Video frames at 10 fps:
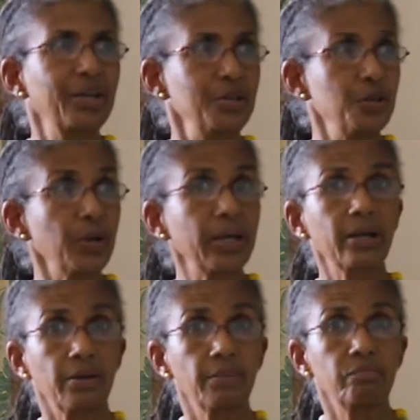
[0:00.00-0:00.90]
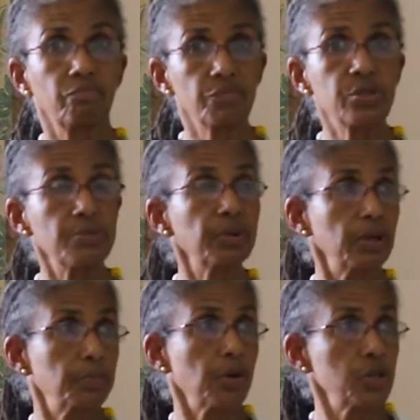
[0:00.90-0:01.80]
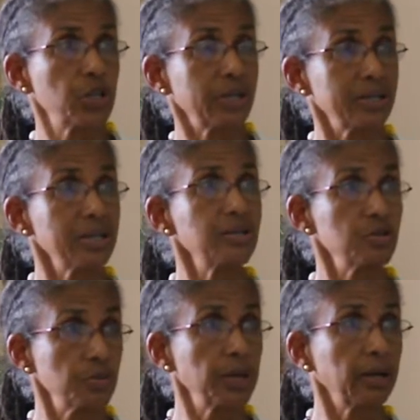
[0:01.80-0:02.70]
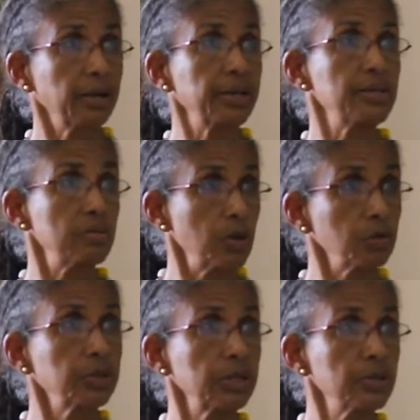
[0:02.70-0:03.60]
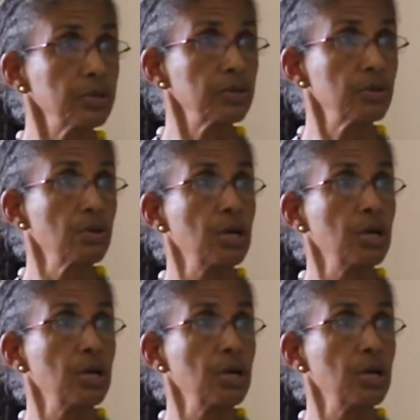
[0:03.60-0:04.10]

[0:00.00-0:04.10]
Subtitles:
doing similar projects in Jamaica, in the mountains.